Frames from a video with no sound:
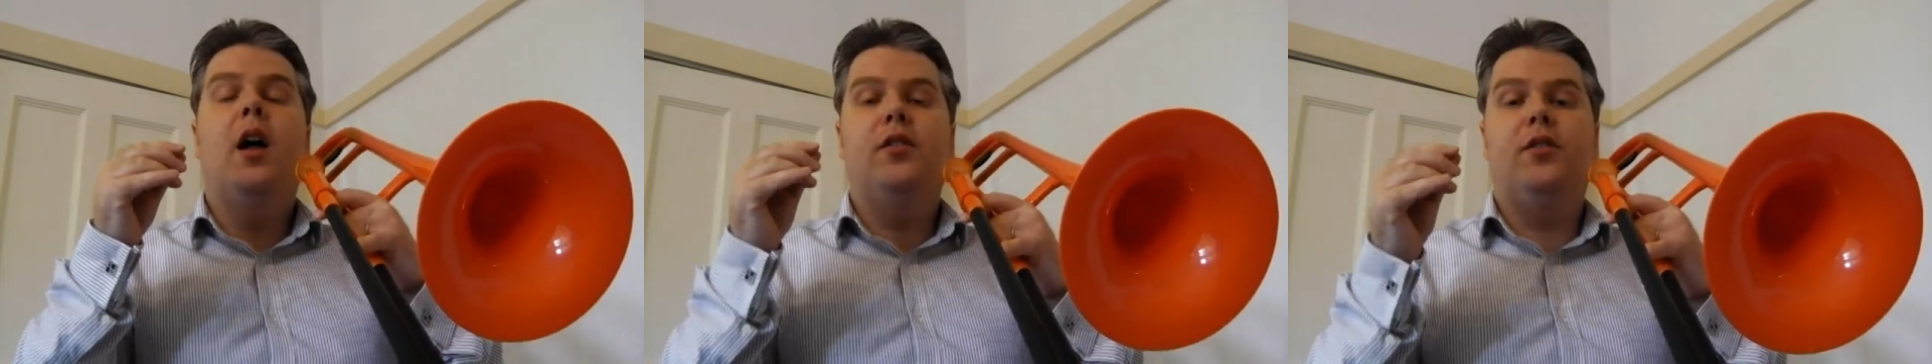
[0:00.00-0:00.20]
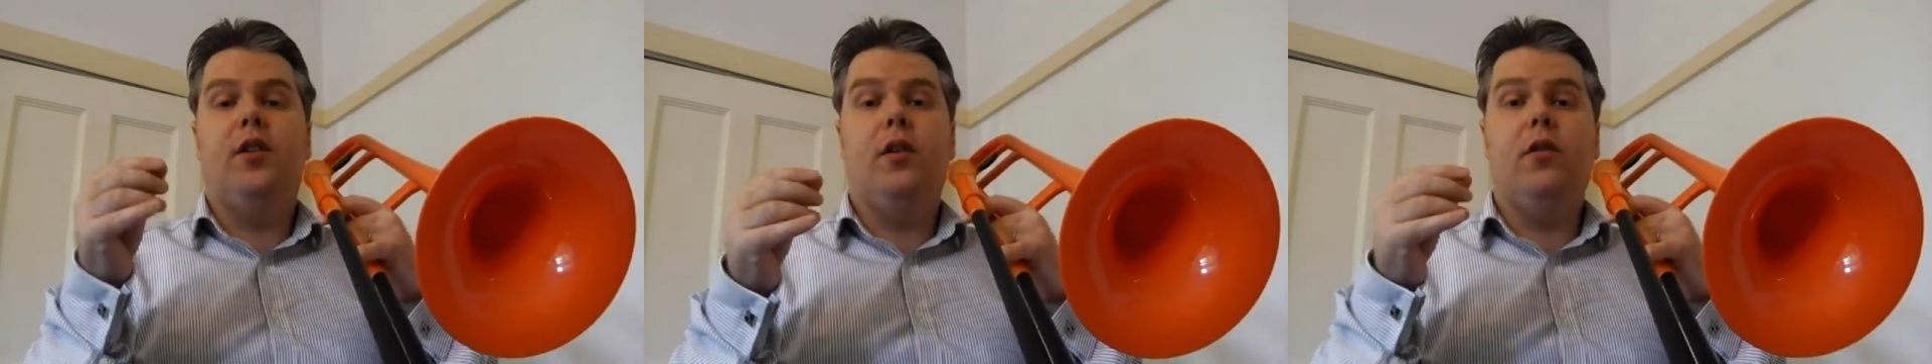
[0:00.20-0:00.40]

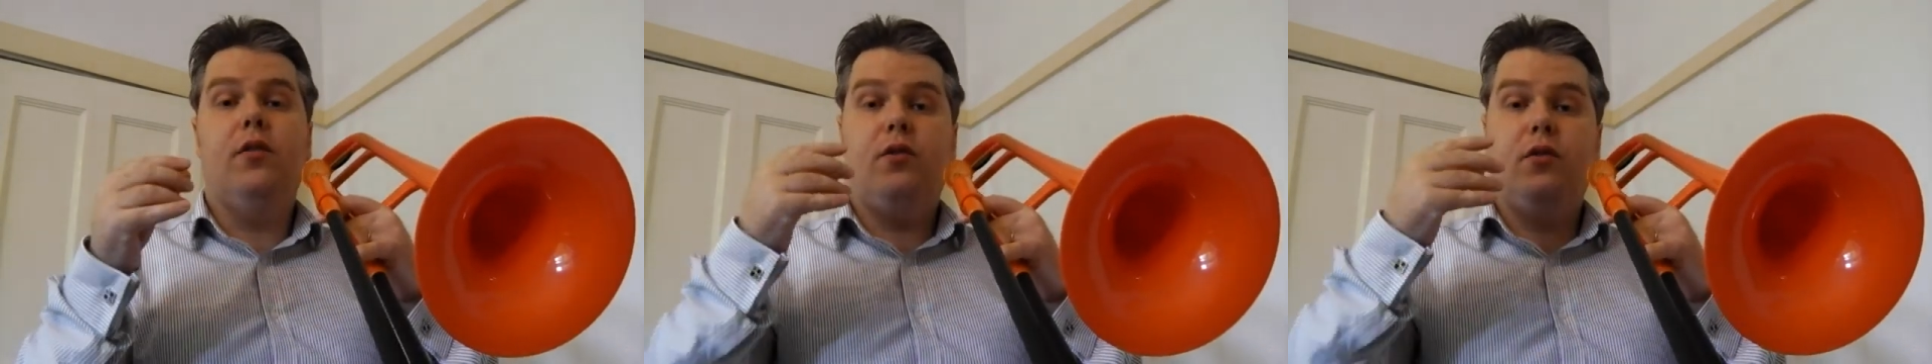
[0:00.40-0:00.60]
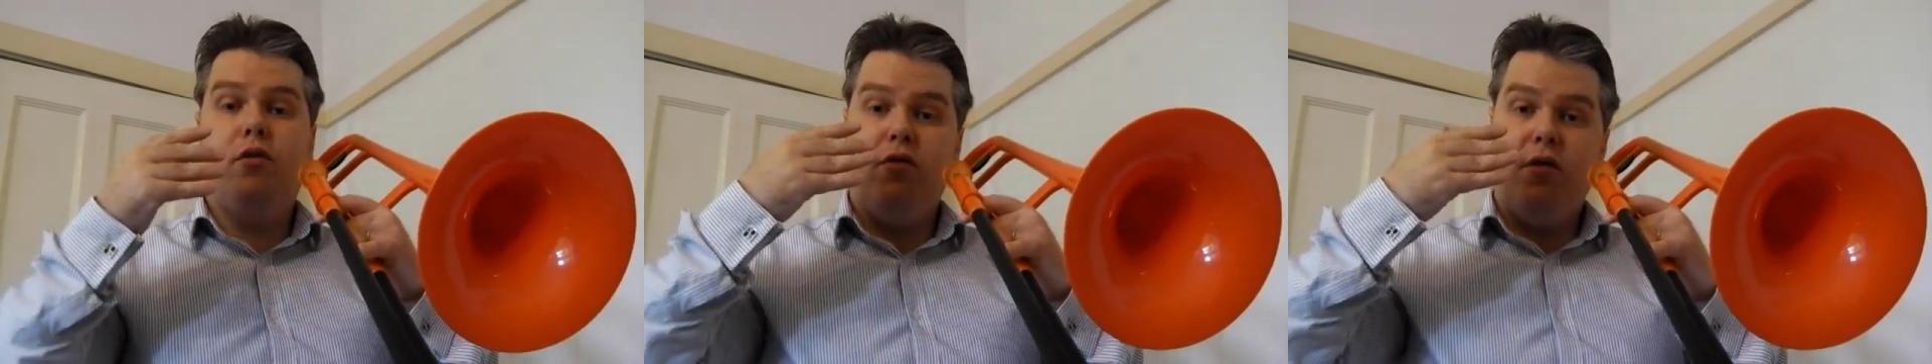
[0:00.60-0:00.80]
to
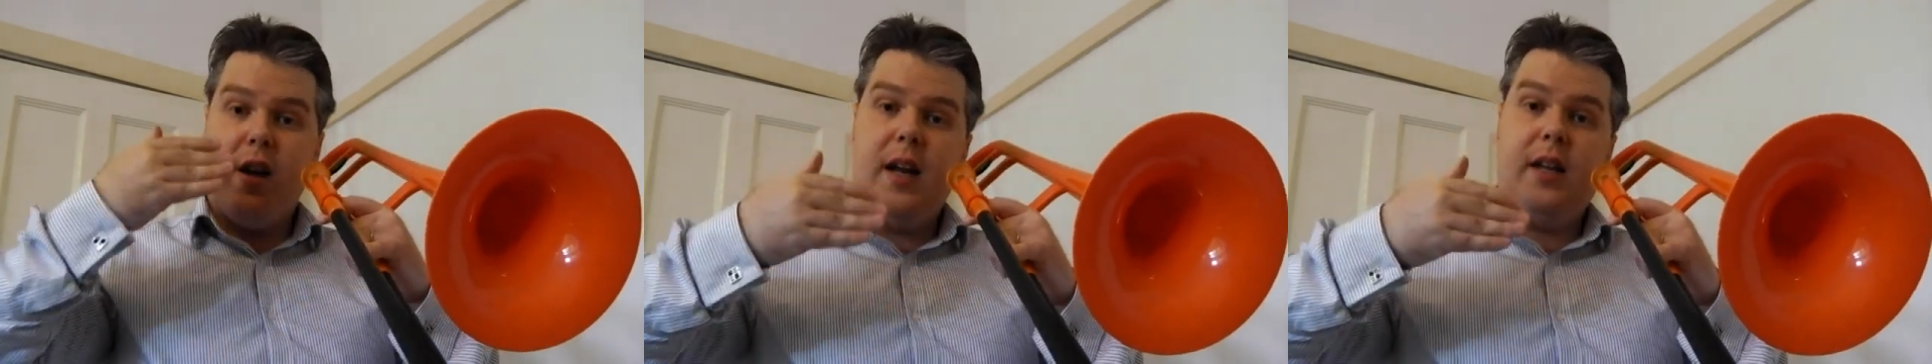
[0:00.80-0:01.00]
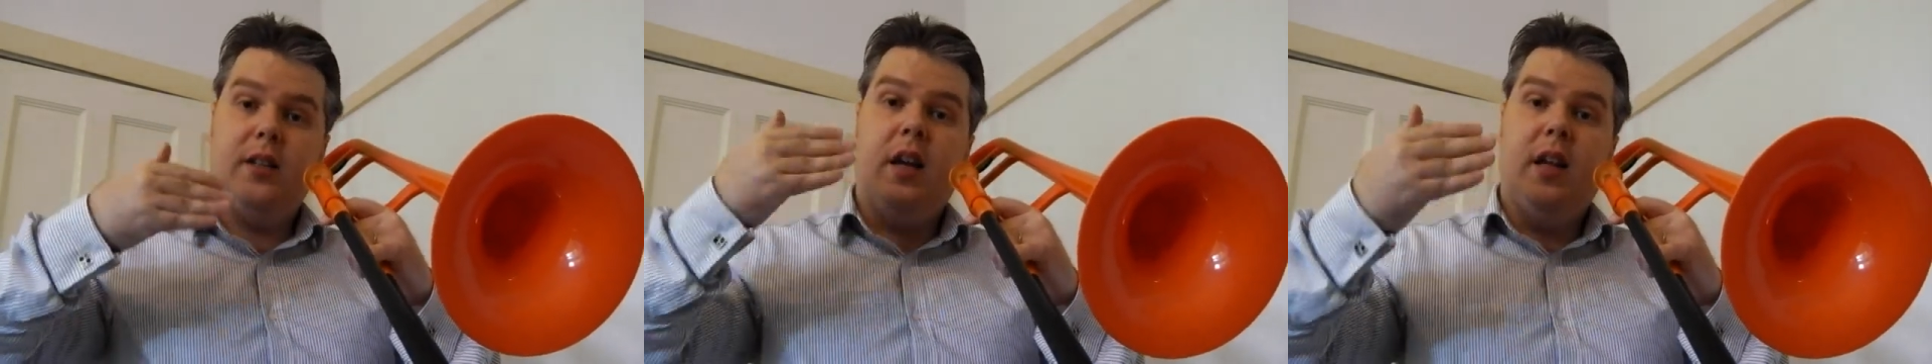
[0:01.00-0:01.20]

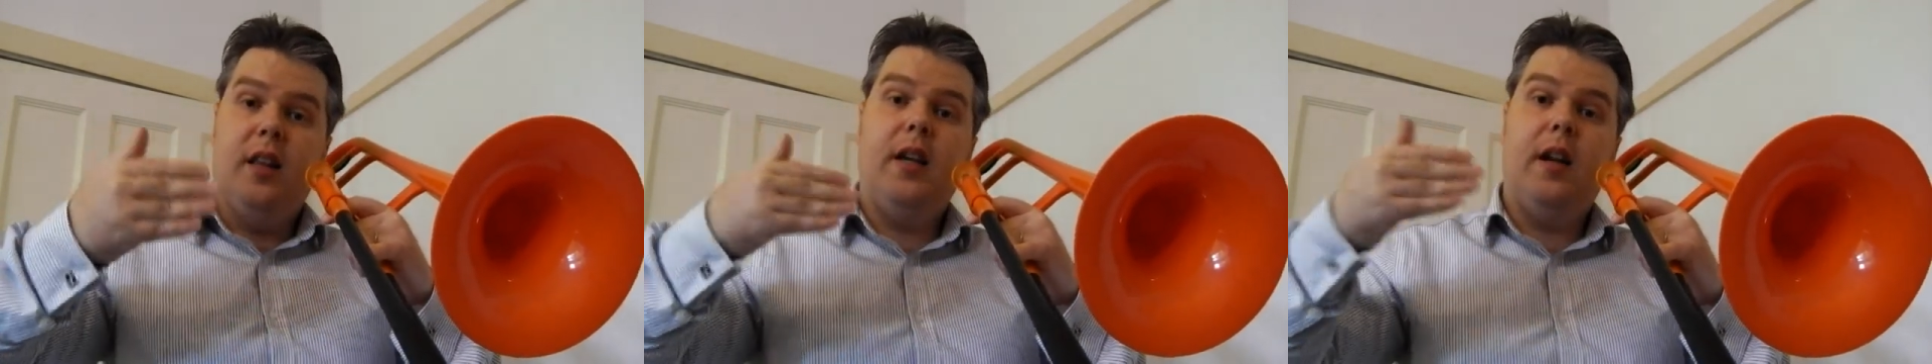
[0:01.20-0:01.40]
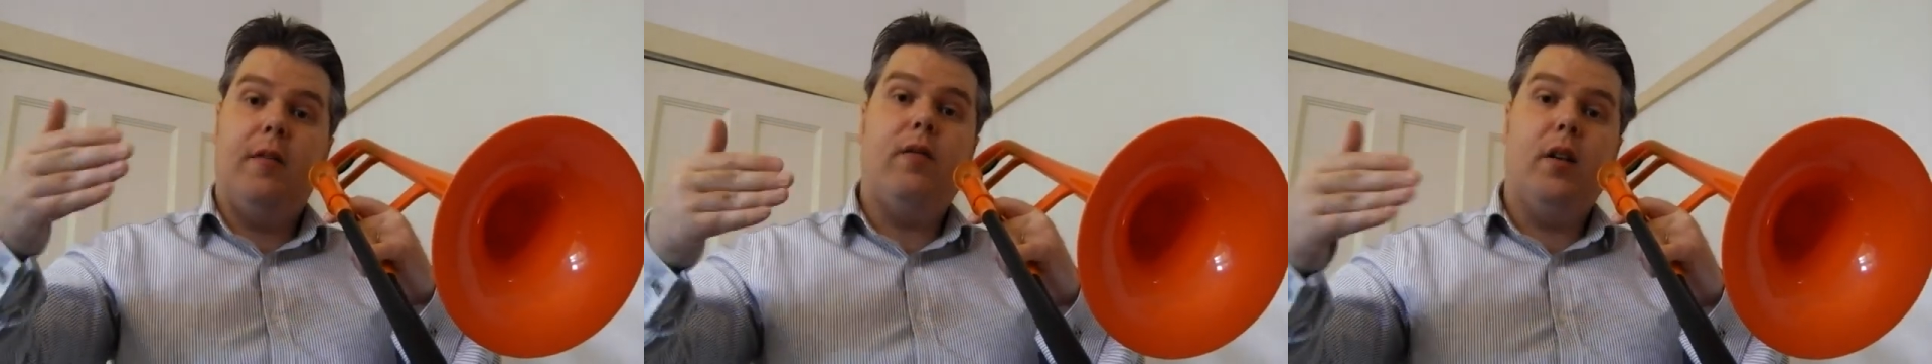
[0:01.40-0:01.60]
create the
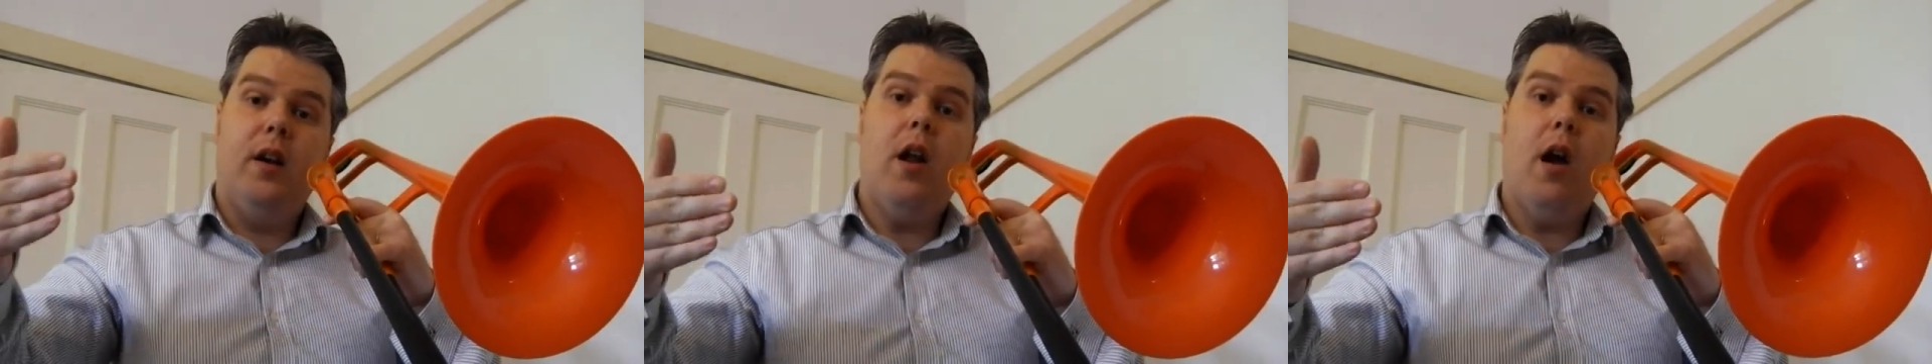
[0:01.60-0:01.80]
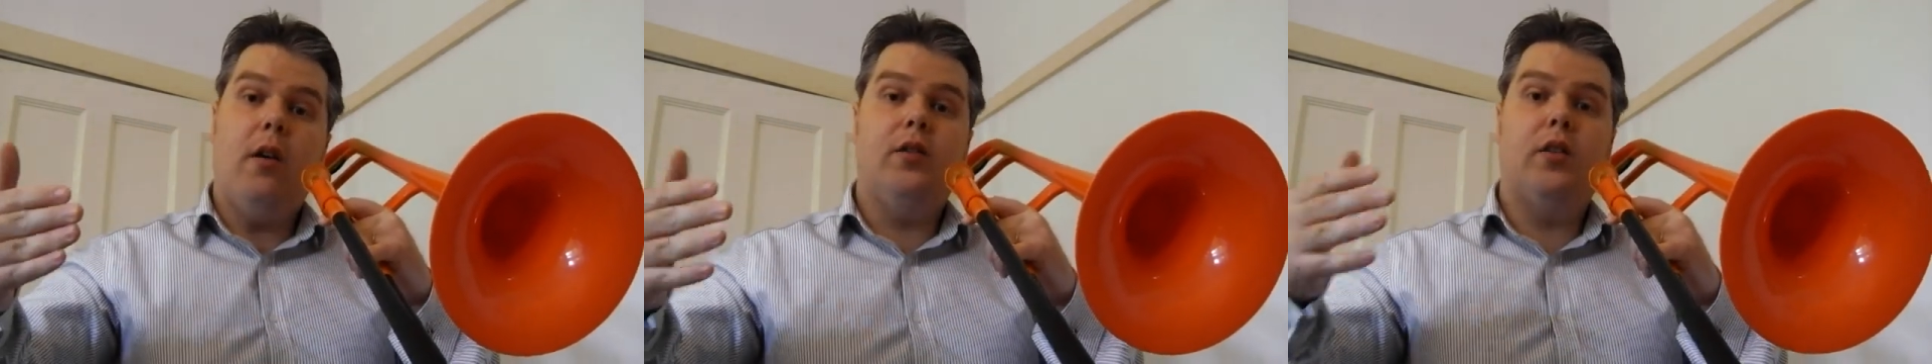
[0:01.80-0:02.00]
different notes.